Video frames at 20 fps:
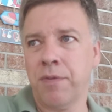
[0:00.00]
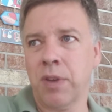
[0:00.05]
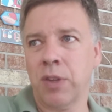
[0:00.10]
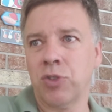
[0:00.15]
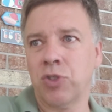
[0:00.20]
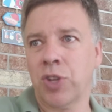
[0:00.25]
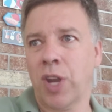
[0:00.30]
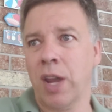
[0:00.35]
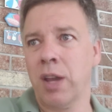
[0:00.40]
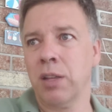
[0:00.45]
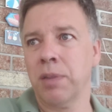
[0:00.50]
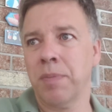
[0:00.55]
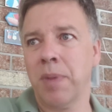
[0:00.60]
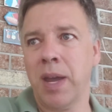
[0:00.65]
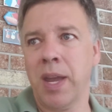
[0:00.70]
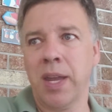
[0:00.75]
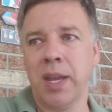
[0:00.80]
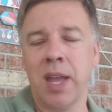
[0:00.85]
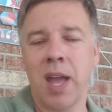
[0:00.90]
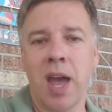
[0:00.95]
a child
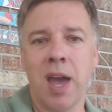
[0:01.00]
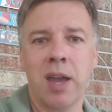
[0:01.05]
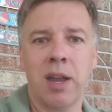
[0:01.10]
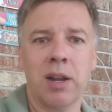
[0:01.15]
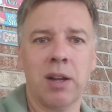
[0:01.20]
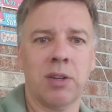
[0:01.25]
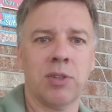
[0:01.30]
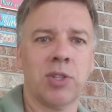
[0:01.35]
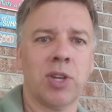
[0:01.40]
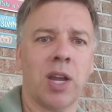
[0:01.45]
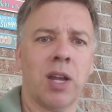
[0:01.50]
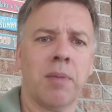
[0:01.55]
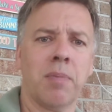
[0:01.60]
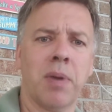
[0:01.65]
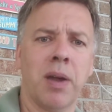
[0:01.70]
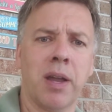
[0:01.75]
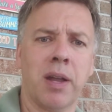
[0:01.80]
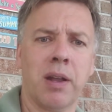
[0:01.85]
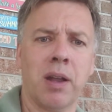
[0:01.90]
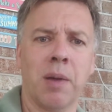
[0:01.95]
by a guy or a child
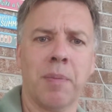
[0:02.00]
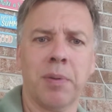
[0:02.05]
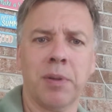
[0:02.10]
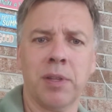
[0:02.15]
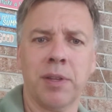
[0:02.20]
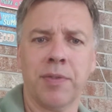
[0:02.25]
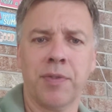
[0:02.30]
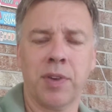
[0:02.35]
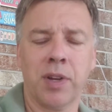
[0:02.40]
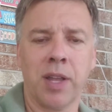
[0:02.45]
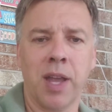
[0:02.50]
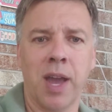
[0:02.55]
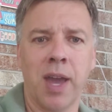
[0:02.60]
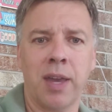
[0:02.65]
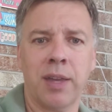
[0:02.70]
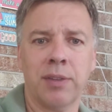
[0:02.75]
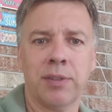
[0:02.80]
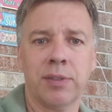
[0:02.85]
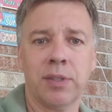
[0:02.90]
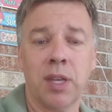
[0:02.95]
by a couple different
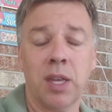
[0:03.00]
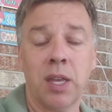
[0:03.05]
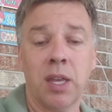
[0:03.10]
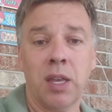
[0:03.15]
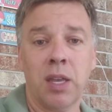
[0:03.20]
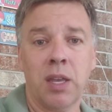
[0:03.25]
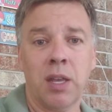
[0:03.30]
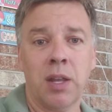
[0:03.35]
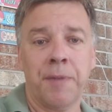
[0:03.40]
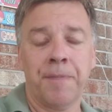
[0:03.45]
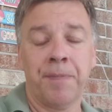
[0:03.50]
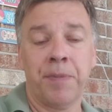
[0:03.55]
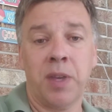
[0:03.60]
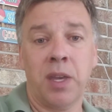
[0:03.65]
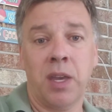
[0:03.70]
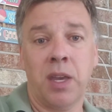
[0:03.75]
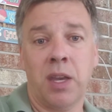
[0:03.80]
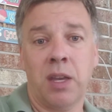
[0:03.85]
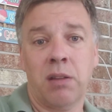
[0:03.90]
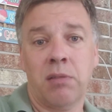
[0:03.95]
guys,
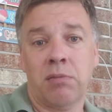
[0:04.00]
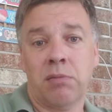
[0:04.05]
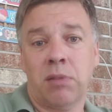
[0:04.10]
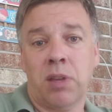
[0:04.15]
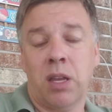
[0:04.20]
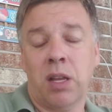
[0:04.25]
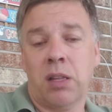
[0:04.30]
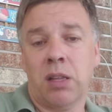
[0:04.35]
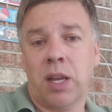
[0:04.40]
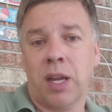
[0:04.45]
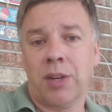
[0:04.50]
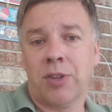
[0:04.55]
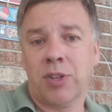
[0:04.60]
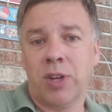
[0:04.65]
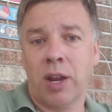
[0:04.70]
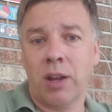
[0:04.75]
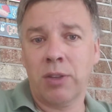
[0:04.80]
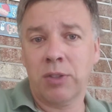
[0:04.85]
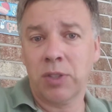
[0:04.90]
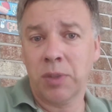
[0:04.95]
and they collect
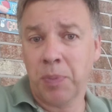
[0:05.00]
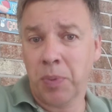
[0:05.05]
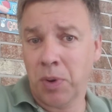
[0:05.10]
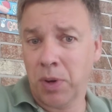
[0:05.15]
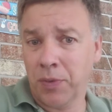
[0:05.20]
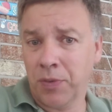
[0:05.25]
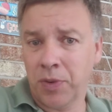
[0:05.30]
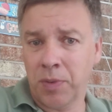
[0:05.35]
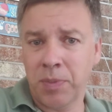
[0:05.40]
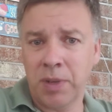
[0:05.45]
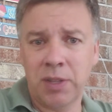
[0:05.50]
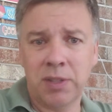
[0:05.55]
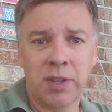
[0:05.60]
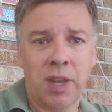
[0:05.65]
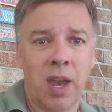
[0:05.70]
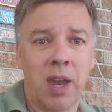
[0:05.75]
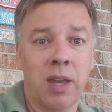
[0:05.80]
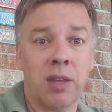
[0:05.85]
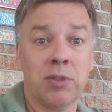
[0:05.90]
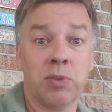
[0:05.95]
child support from these
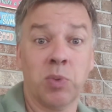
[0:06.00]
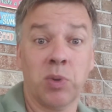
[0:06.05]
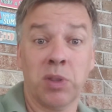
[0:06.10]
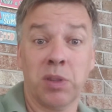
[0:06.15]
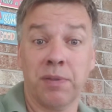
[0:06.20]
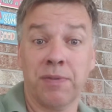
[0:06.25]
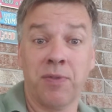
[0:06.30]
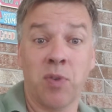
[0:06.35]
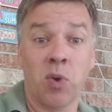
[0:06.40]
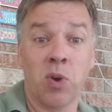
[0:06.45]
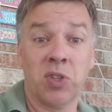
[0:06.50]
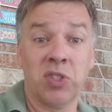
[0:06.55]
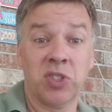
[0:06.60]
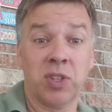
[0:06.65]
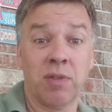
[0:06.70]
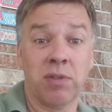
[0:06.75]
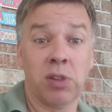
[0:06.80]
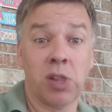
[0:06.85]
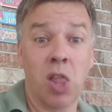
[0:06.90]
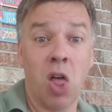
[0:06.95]
guys with the force
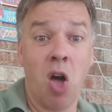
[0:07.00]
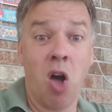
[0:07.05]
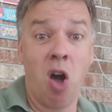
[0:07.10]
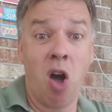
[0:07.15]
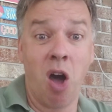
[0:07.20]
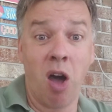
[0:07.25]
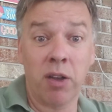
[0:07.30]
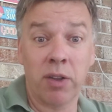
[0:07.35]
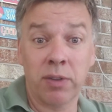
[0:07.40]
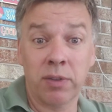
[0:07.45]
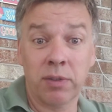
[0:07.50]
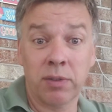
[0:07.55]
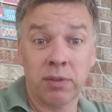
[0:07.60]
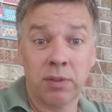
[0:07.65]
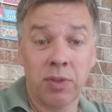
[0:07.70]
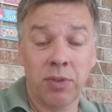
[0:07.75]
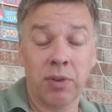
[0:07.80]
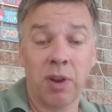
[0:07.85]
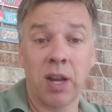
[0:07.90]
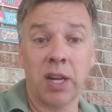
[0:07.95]
of law,
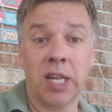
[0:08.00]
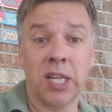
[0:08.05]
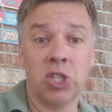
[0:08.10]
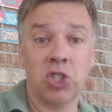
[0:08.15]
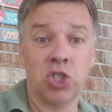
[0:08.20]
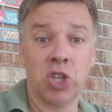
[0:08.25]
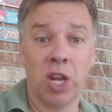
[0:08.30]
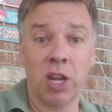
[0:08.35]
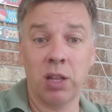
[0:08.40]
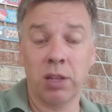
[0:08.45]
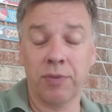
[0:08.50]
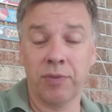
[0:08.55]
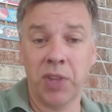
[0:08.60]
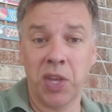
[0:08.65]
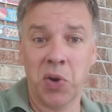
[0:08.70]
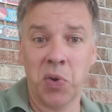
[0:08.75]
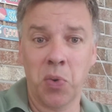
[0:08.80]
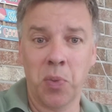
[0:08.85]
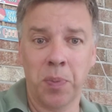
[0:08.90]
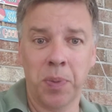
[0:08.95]
threatening jail if they
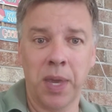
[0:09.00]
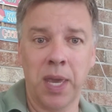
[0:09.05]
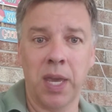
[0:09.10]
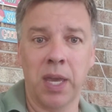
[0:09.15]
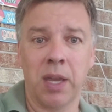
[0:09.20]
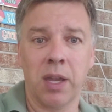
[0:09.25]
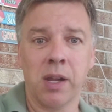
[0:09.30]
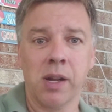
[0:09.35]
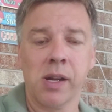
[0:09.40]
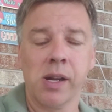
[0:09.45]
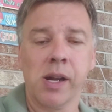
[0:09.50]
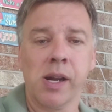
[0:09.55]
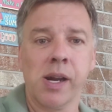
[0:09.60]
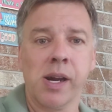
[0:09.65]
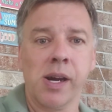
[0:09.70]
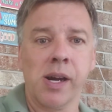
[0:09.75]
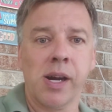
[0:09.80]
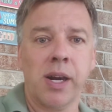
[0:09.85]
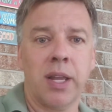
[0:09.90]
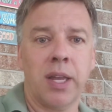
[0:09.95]
don't pay.
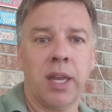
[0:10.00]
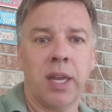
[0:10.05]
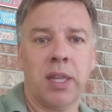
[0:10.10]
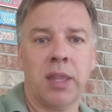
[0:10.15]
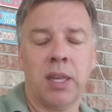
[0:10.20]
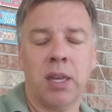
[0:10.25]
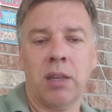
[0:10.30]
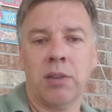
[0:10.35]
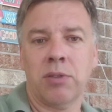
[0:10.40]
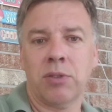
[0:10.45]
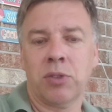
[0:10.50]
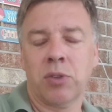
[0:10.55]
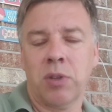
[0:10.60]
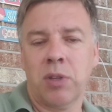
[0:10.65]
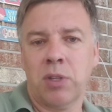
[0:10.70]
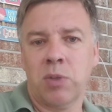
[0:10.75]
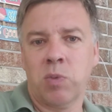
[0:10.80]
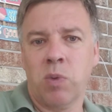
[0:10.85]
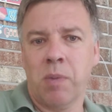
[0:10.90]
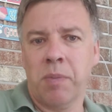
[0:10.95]
And then so
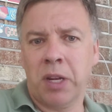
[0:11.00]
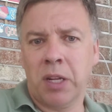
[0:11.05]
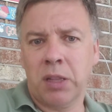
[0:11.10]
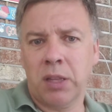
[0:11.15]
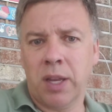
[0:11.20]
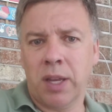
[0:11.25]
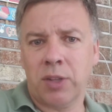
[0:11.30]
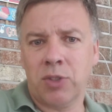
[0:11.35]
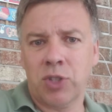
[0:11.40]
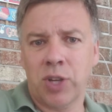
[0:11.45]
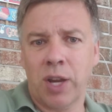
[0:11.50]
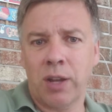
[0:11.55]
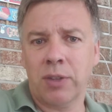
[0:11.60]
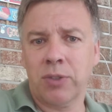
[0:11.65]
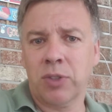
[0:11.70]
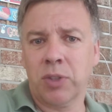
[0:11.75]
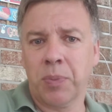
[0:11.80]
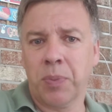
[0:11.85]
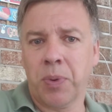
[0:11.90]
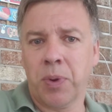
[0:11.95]
these women collect
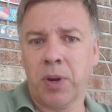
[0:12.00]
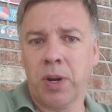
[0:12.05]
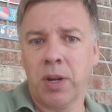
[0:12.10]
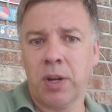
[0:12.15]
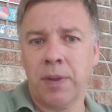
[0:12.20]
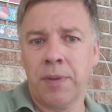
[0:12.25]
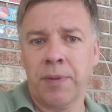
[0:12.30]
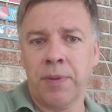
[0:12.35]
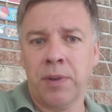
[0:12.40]
child support,